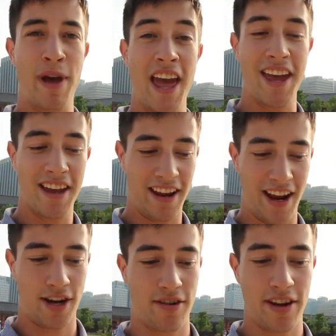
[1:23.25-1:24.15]

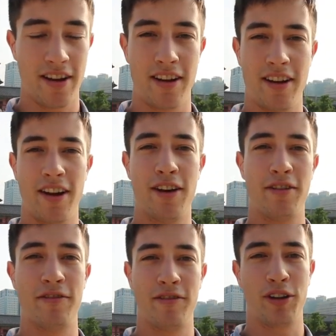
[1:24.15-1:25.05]
paid area
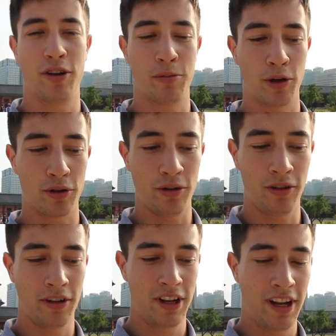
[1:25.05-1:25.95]
of Gyeongbokgung,